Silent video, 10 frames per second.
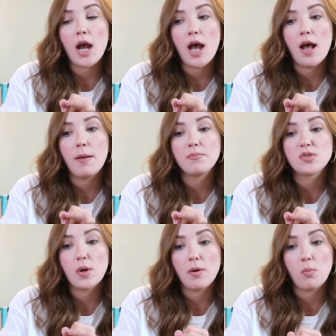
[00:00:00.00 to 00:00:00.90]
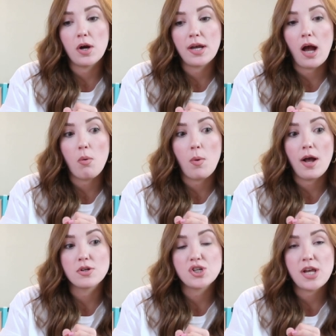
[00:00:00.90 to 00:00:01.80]
um, so I'll work out
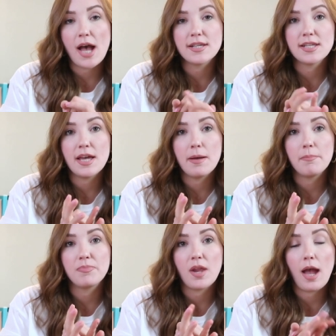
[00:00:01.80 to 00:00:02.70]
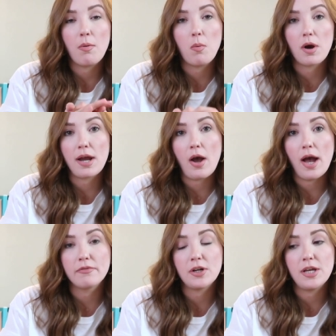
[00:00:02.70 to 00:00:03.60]
while she has him. I will work out
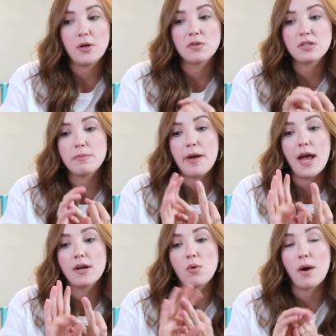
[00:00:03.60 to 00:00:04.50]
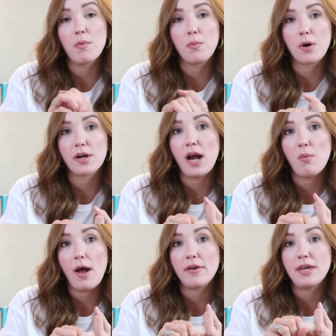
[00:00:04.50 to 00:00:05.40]
after he goes to bed or I will work
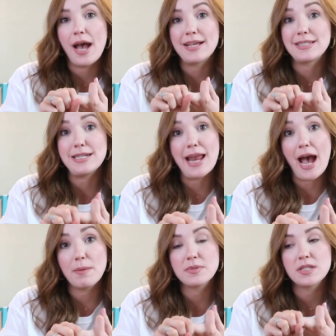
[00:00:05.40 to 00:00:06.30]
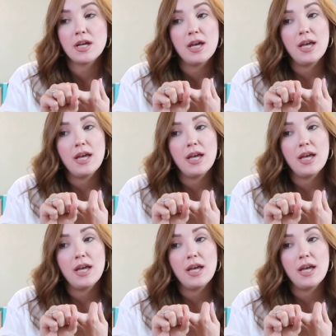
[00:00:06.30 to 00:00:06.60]
out while he has naps.